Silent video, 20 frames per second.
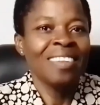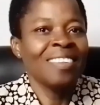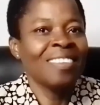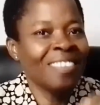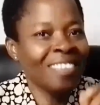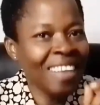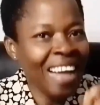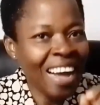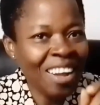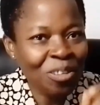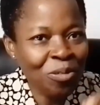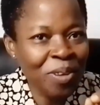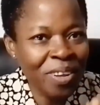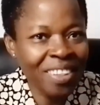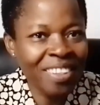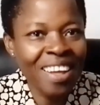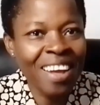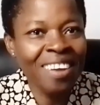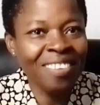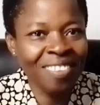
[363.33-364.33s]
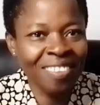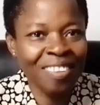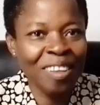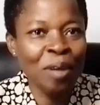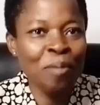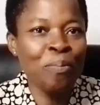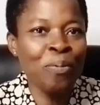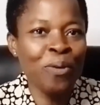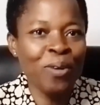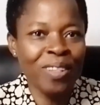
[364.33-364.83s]
Start with a
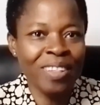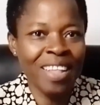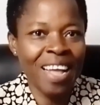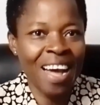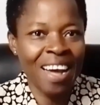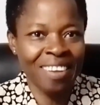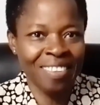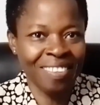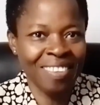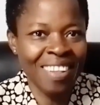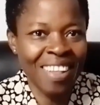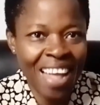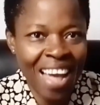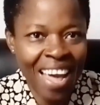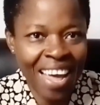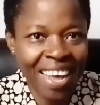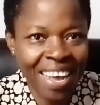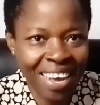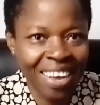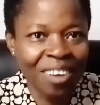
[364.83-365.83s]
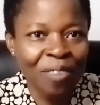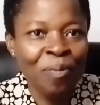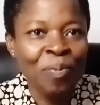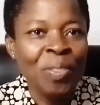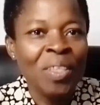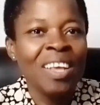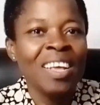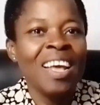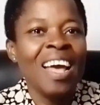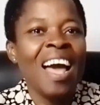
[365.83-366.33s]
simple task like
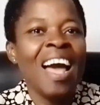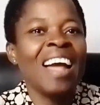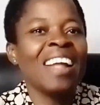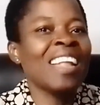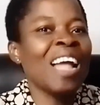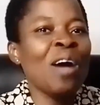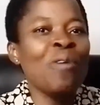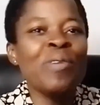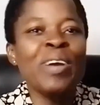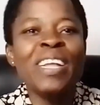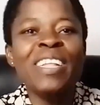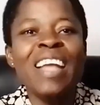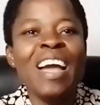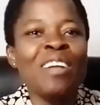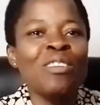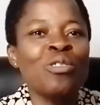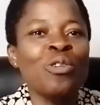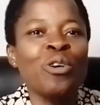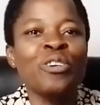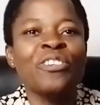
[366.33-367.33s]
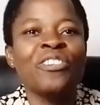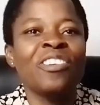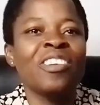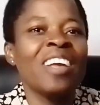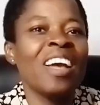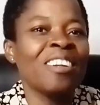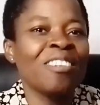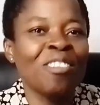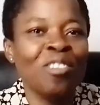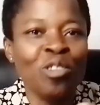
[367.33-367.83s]
allowing them to
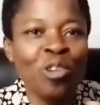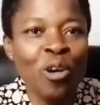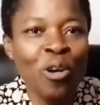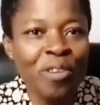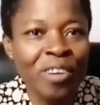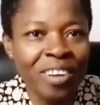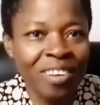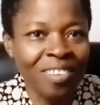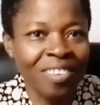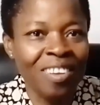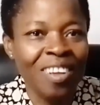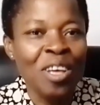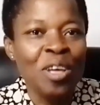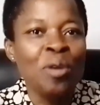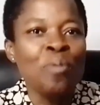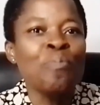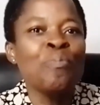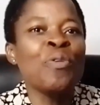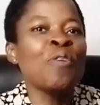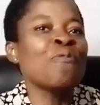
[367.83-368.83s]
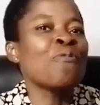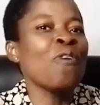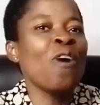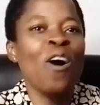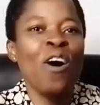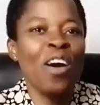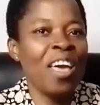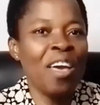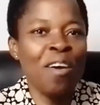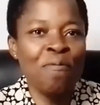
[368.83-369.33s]
share stories
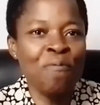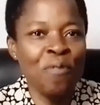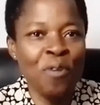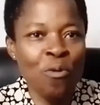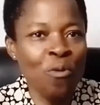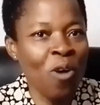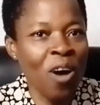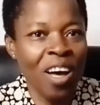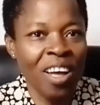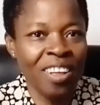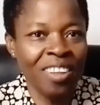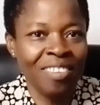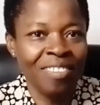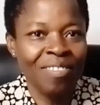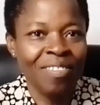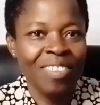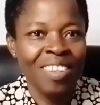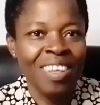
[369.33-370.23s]
before everyone.